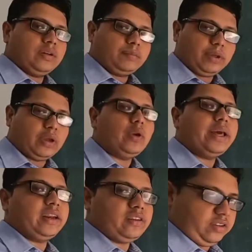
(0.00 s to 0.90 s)

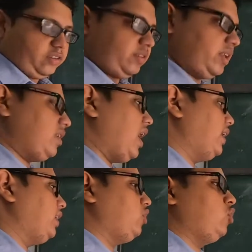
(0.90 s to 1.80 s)
peculiarities that I
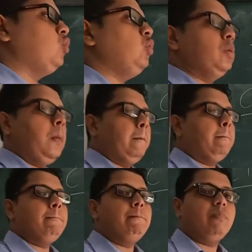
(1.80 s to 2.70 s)
need to
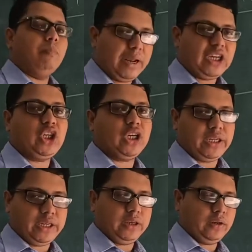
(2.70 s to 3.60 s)
mention
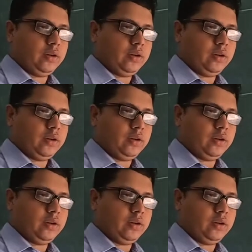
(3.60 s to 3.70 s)
here.